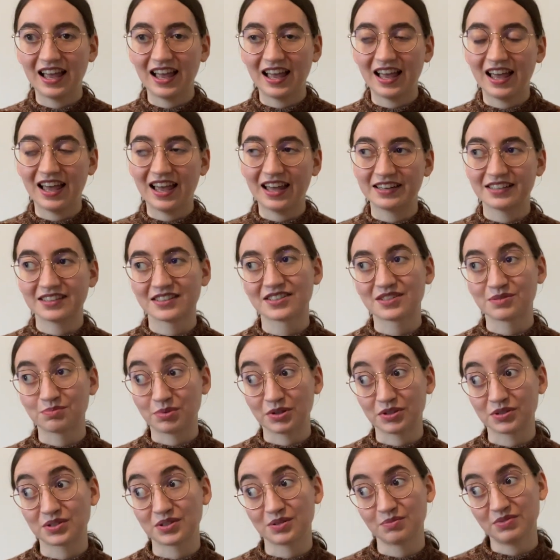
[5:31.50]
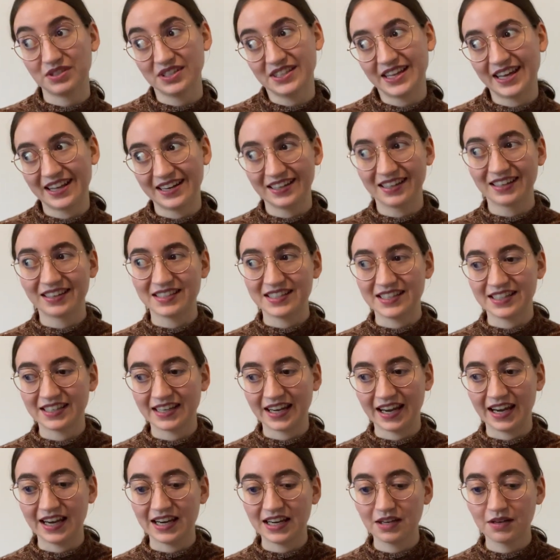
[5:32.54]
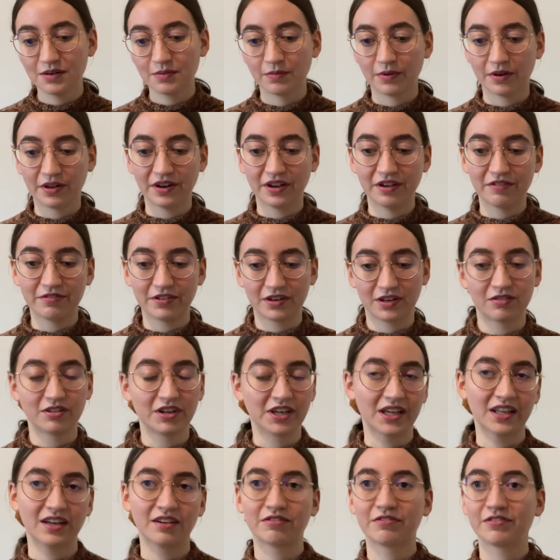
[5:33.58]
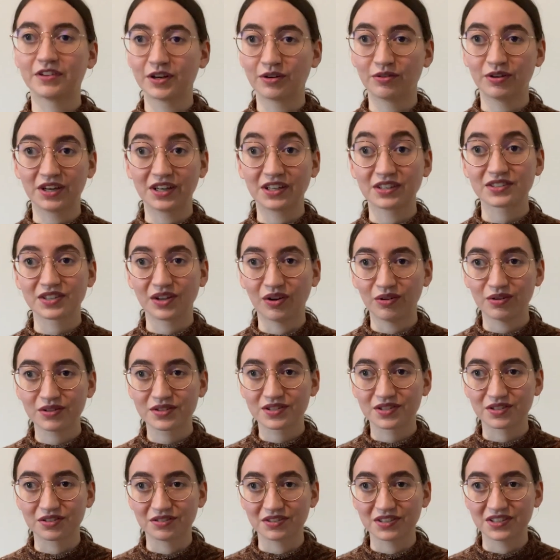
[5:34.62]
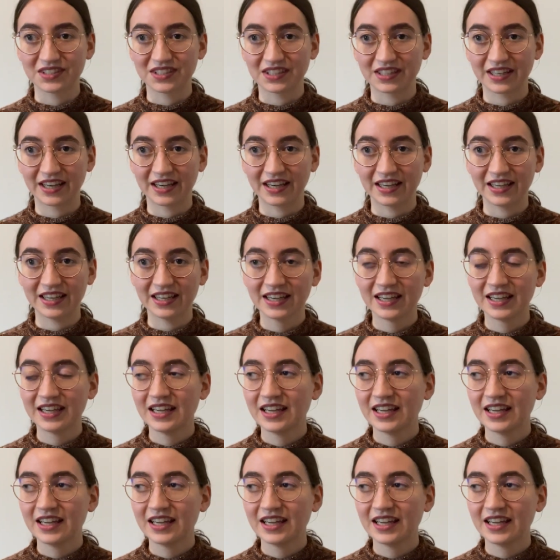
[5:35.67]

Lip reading: and it's supposed to be then a decay, but a fingering and a fingering is also a decay.